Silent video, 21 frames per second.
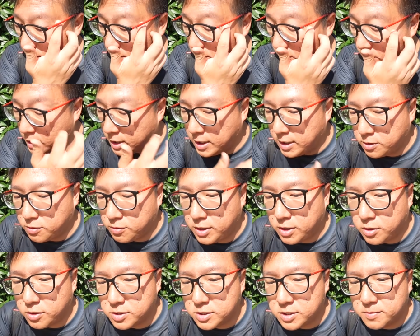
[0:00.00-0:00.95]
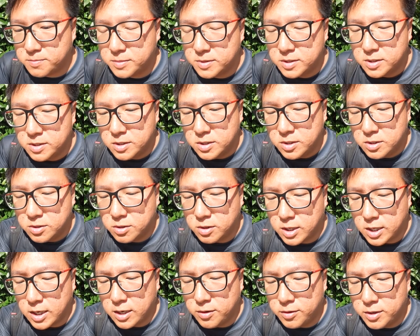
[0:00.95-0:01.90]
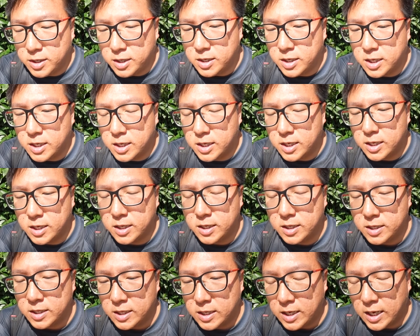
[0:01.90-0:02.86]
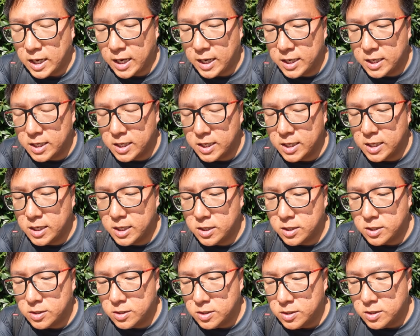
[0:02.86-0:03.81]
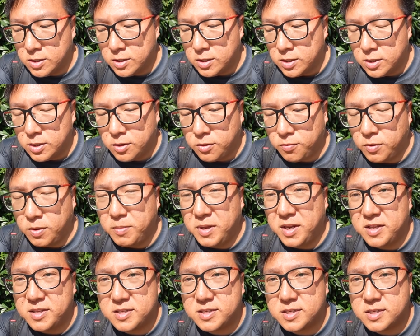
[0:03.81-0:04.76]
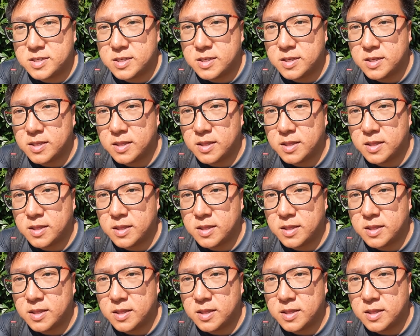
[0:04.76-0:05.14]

Okay, great, awesome. Take it down in under 3 minutes.